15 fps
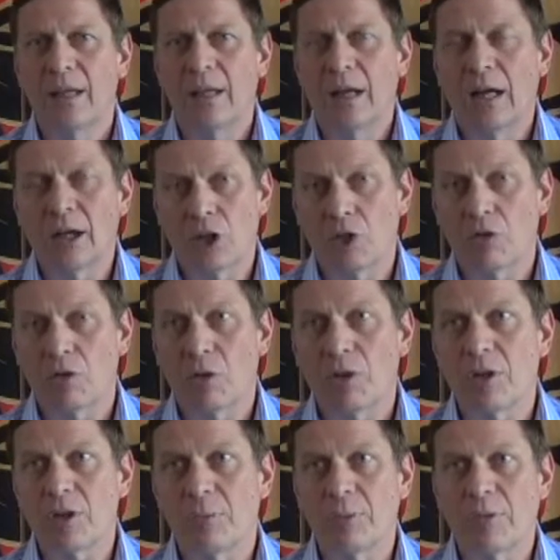a
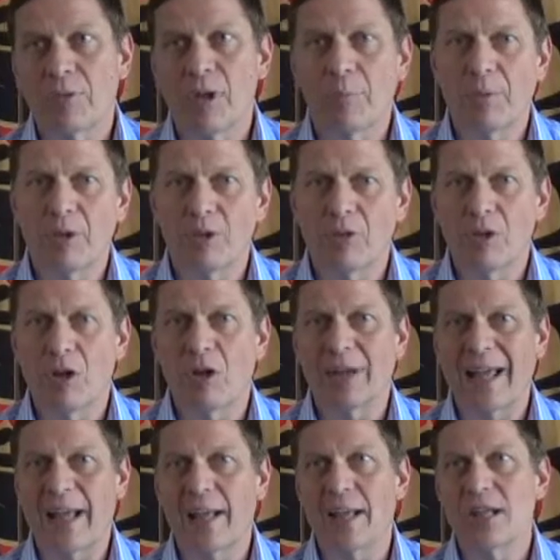consortium of companies called
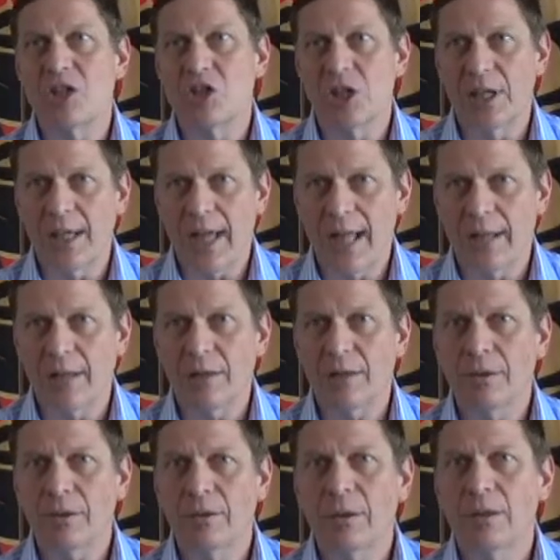LNG
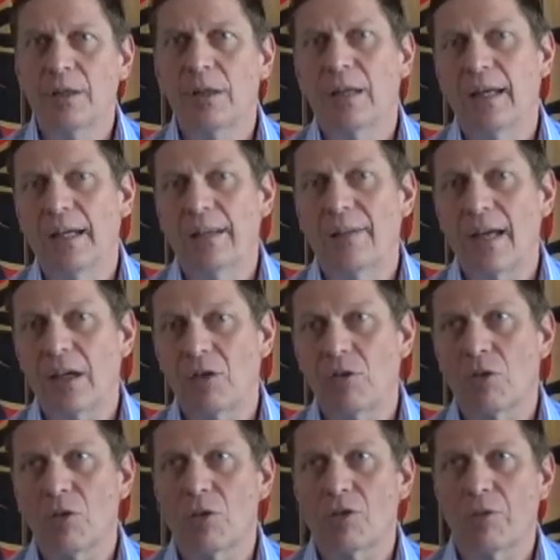Canada, and that
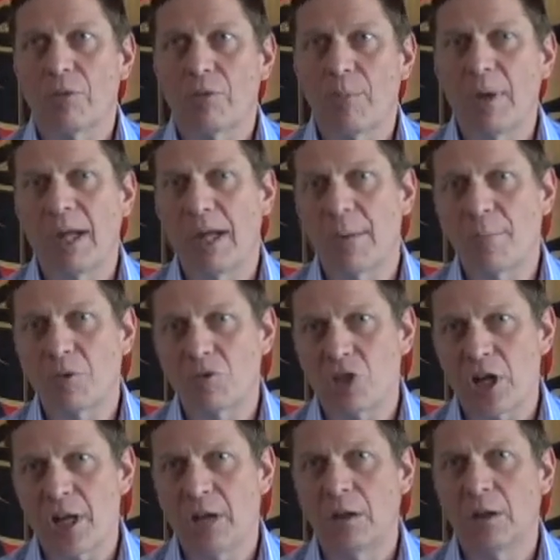consortium is made up of
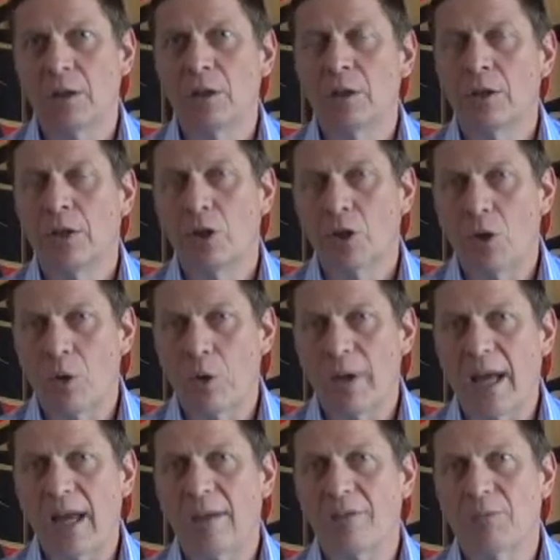Shell,
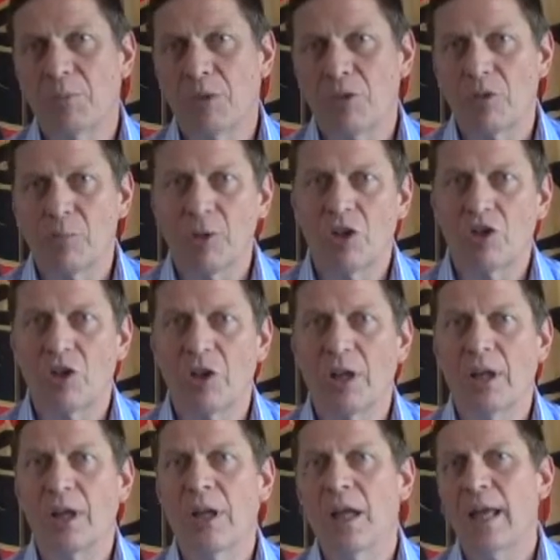KOGAS,
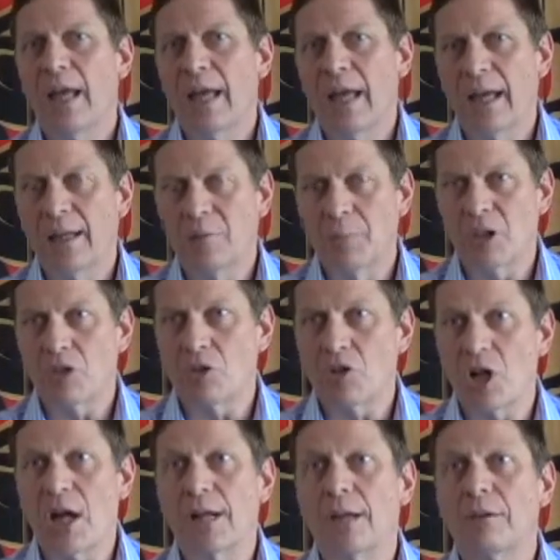Mitsubishi, and
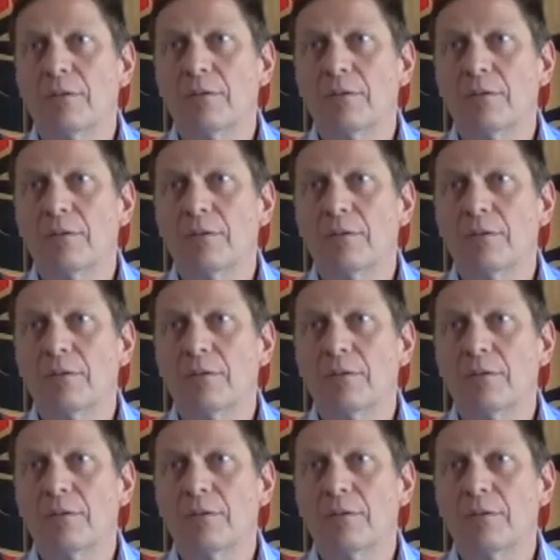PetroChina.